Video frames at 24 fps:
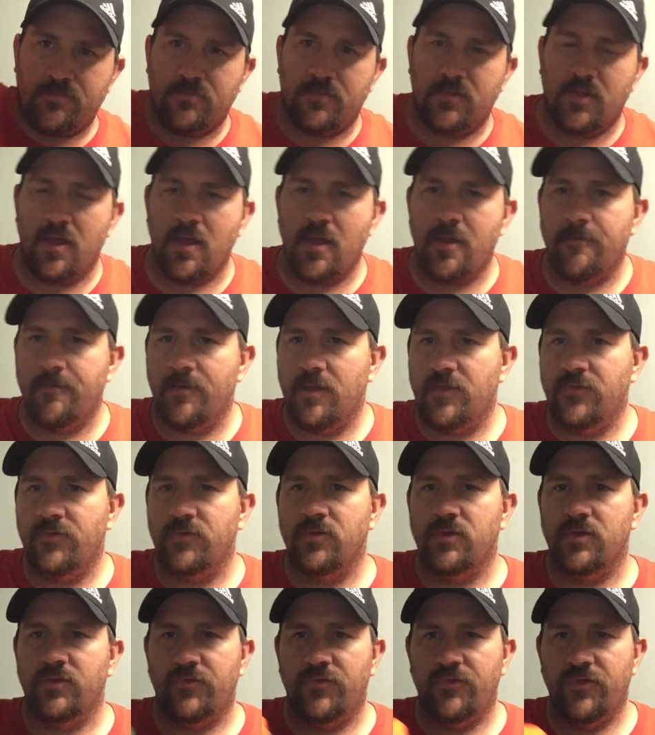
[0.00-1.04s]
okay, as you
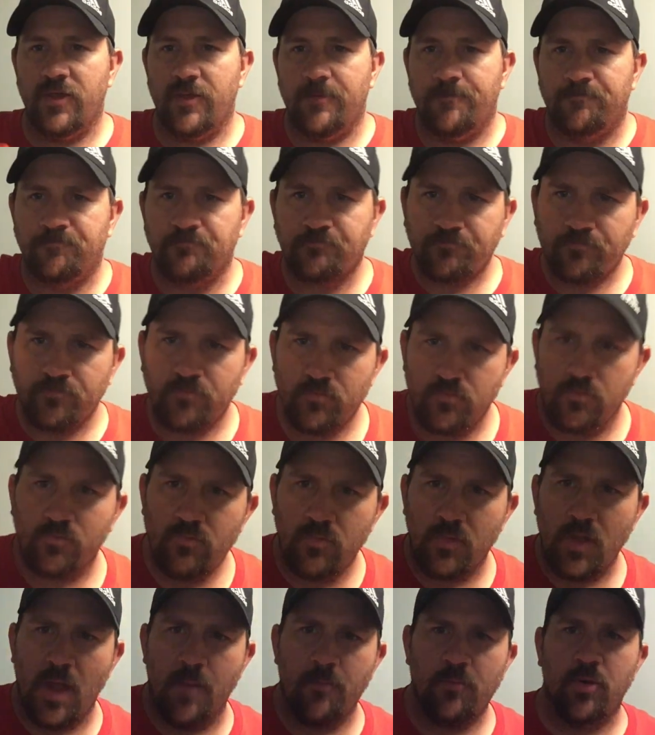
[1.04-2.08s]
can see,
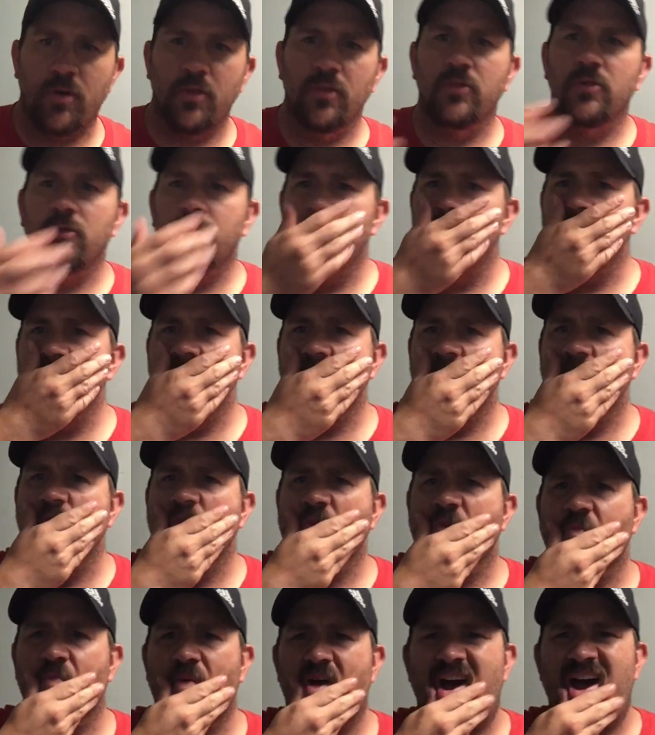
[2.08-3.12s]
I put a little bit of
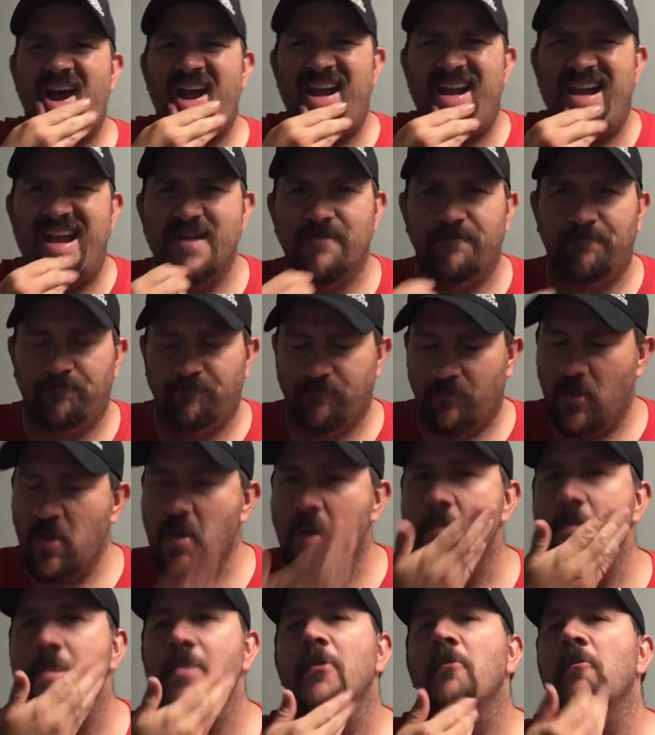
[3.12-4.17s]
force behind it.
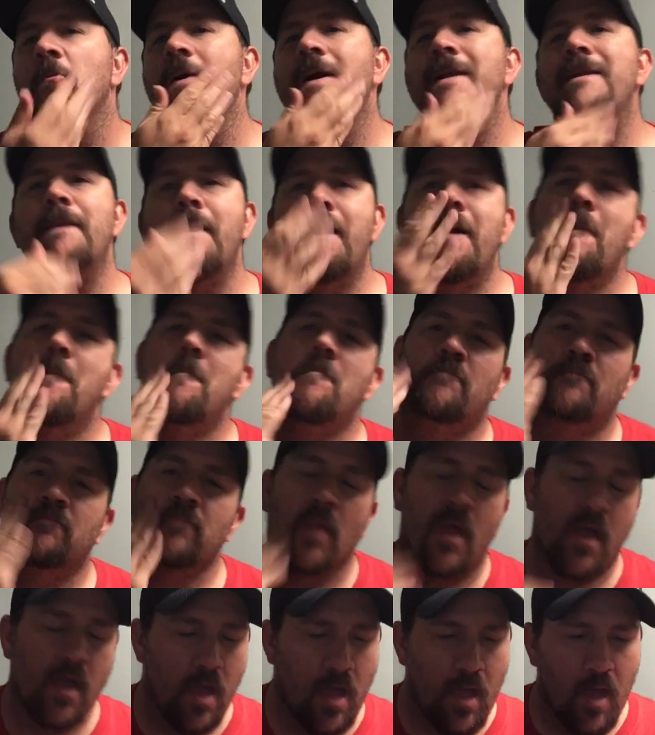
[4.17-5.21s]
I'm a little wet now.
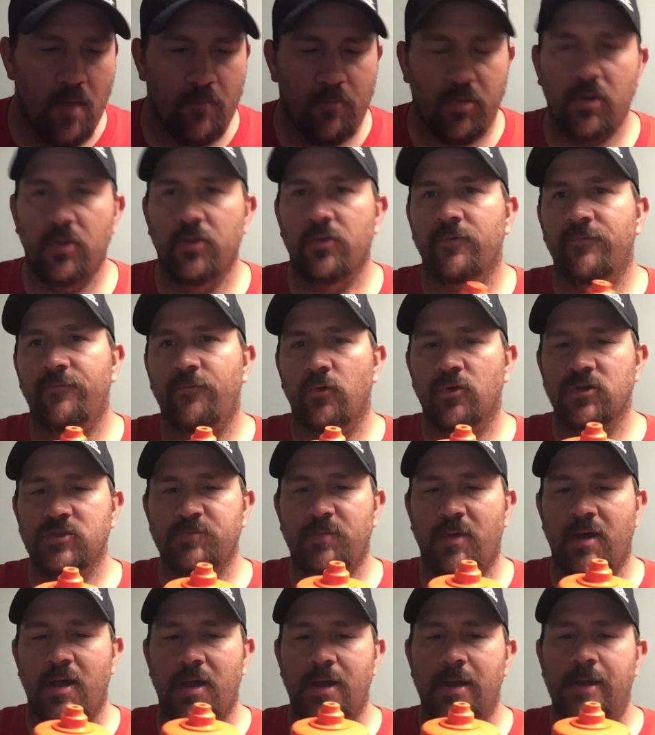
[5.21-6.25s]
Put a little force
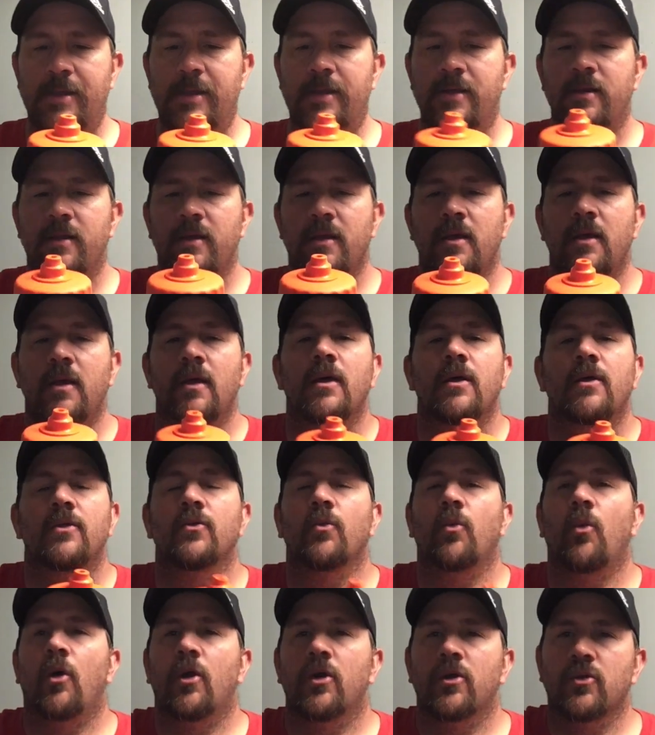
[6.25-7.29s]
behind it, the
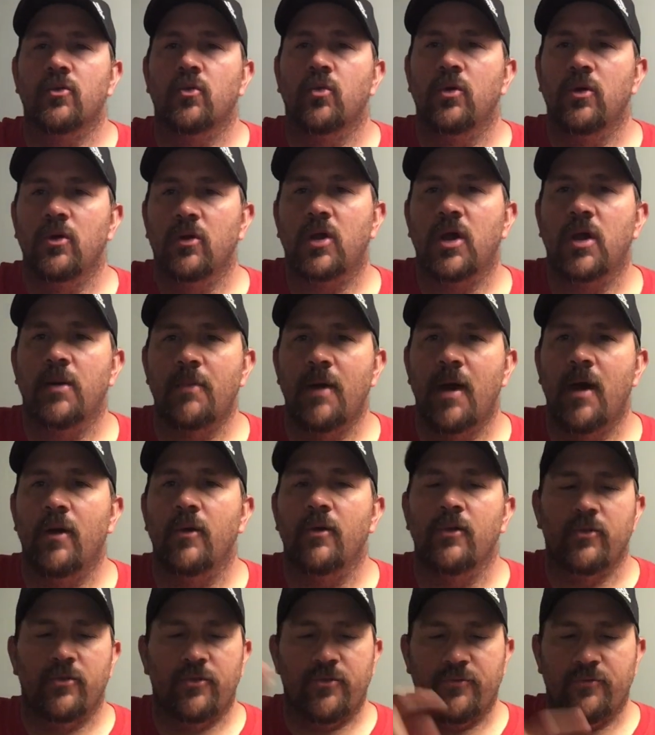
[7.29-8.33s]
water will come
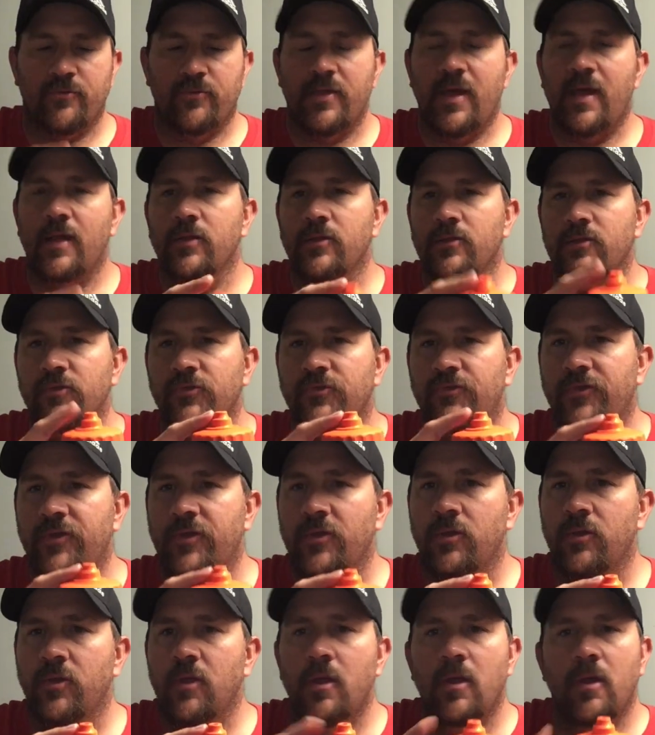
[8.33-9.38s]
out through that little
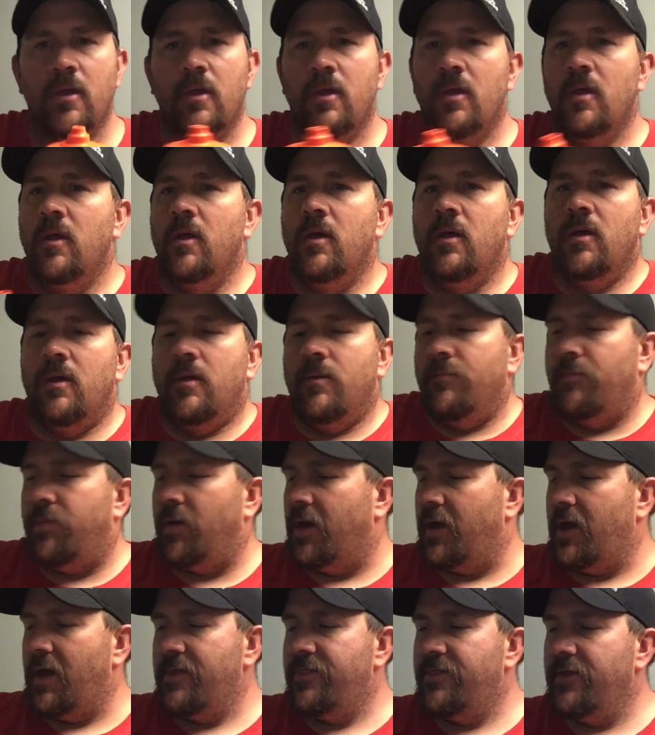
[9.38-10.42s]
seal.
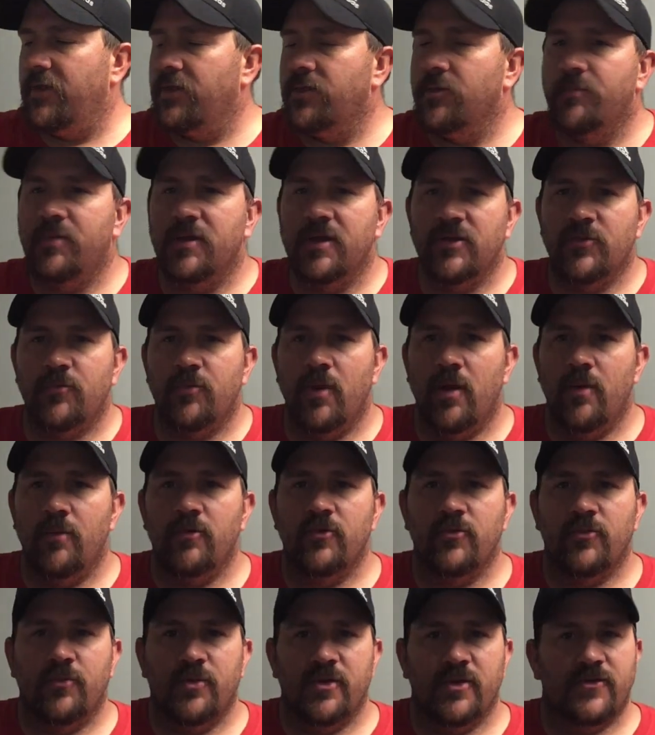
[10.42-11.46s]
But I think the biggest problem
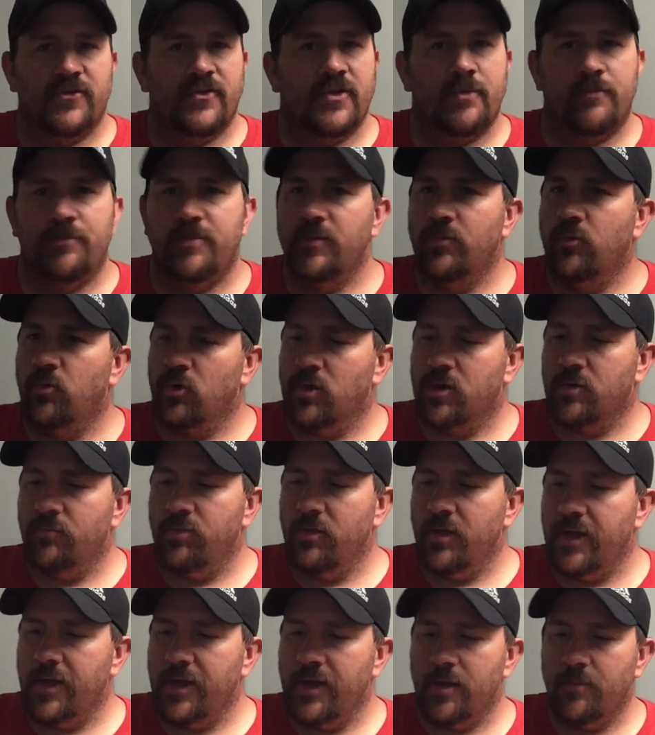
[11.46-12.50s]
was because people were
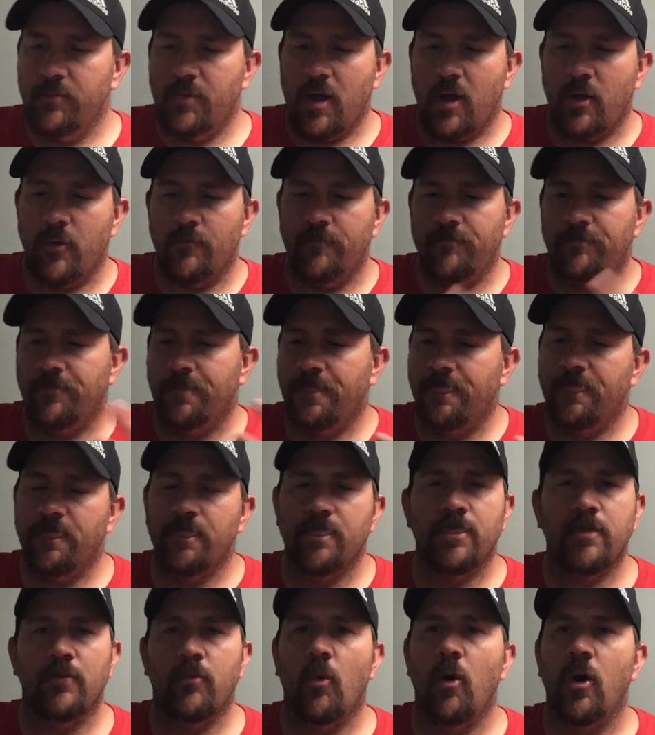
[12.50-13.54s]
complaining about
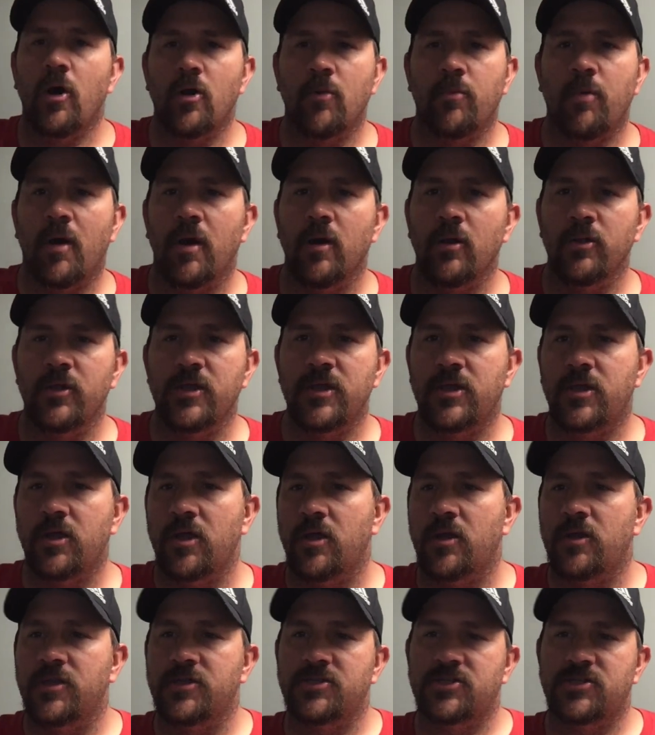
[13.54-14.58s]
the water bottle
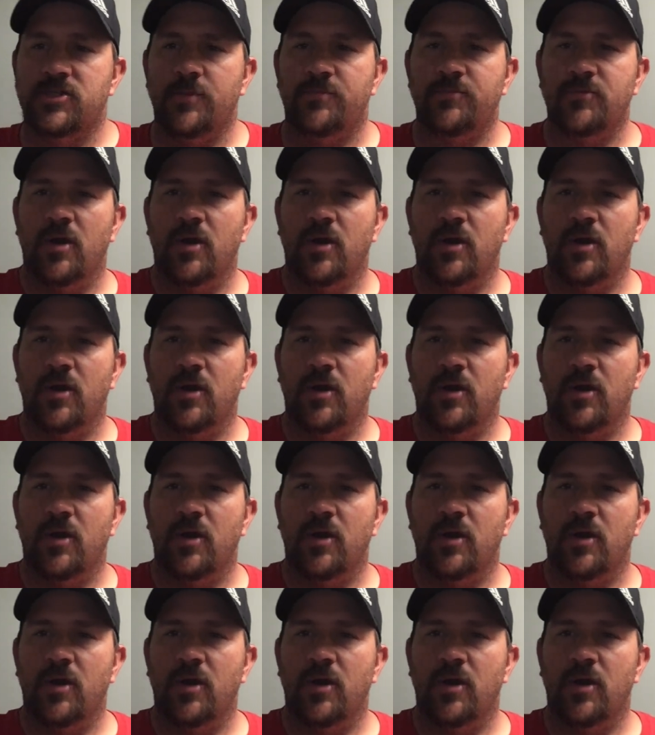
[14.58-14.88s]
leaking, it's tipped